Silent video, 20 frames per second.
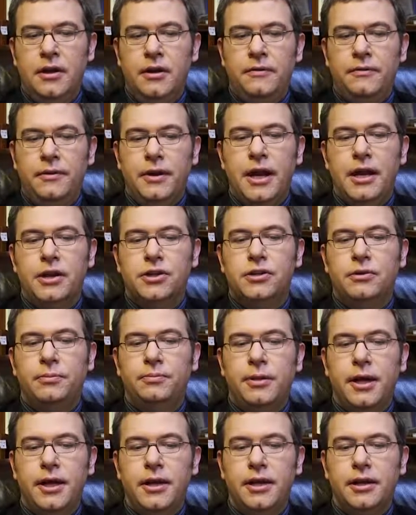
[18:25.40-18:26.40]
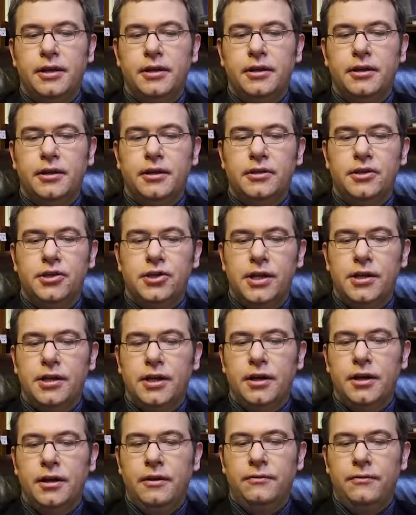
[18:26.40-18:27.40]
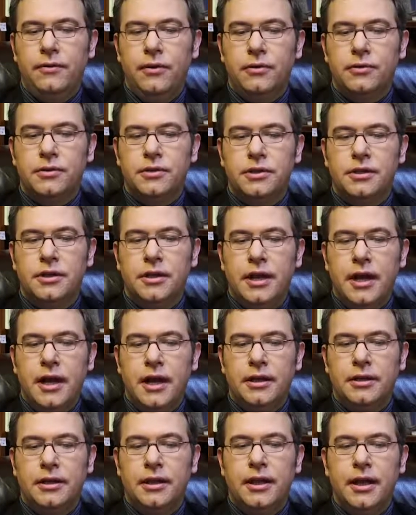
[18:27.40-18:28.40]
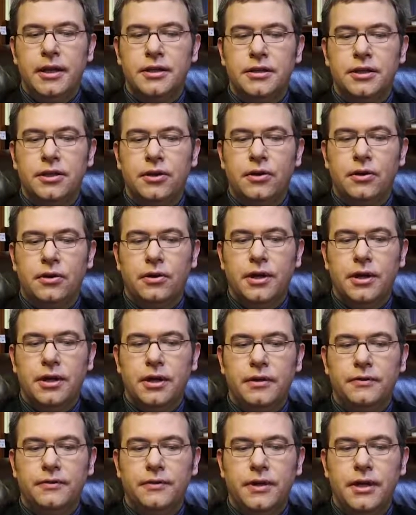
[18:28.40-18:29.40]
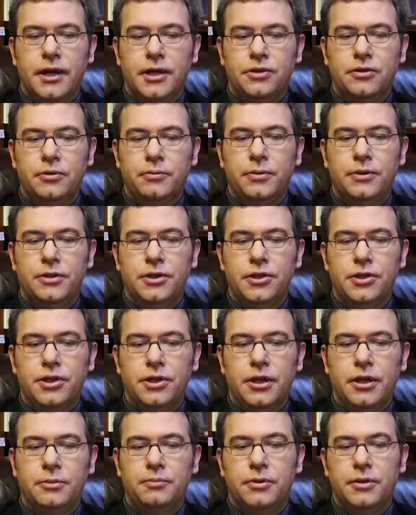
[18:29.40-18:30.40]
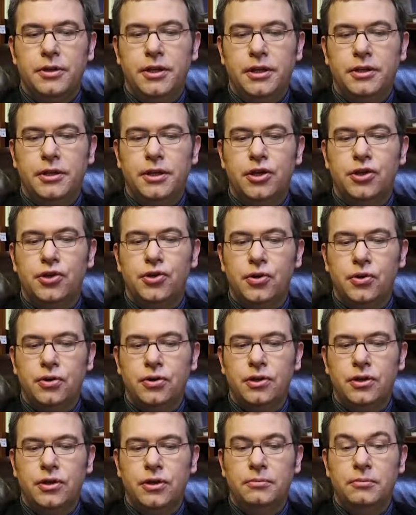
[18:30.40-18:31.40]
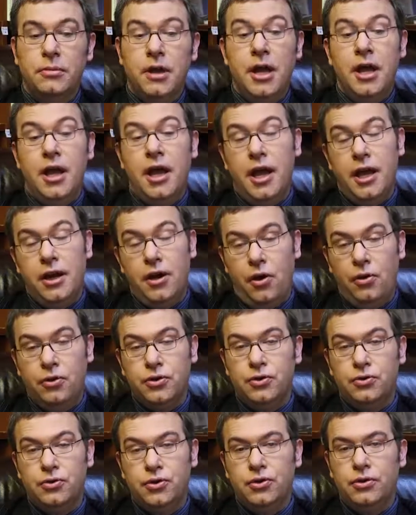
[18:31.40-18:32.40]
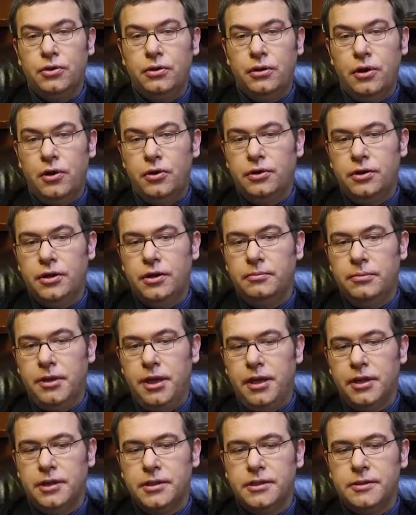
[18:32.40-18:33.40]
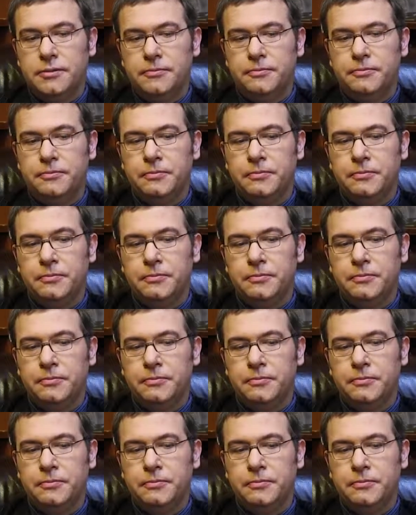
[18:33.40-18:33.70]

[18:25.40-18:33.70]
Financial planning generally involves analyzing your current financial position and predicting short-term and also long-term needs.